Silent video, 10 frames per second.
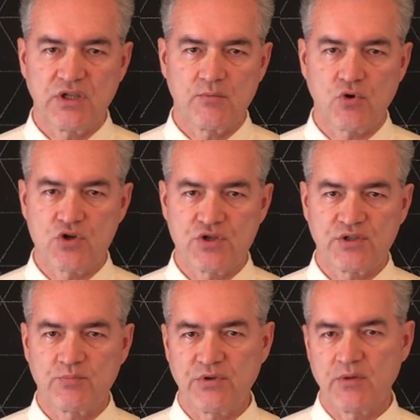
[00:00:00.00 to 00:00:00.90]
emerges
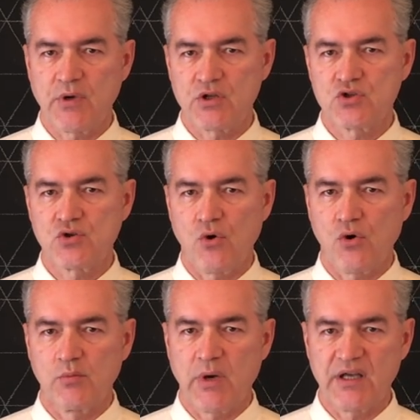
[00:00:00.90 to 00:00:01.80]
pretty much
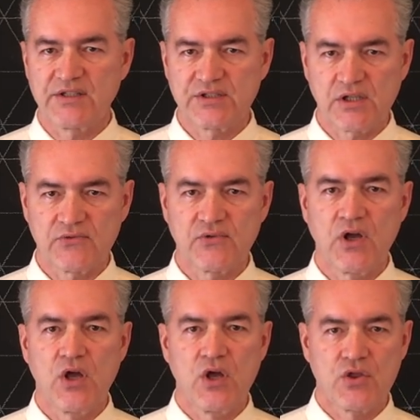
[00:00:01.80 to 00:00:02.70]
all by itself
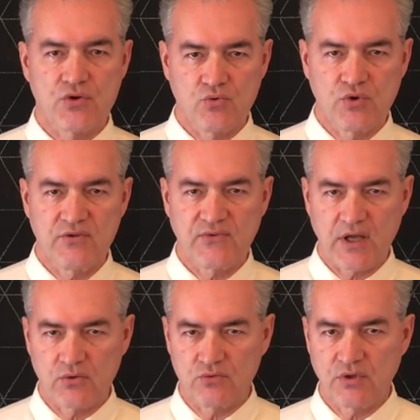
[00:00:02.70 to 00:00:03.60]
through the
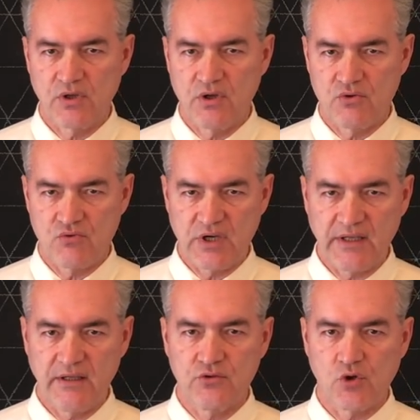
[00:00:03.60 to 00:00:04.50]
found
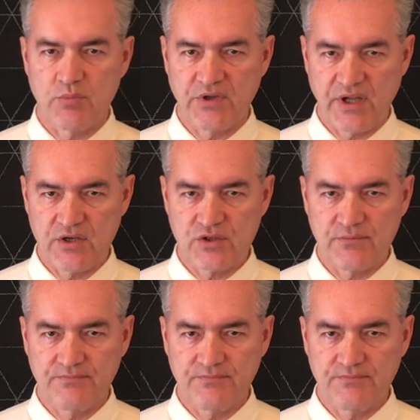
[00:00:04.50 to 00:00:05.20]
reinterpretation.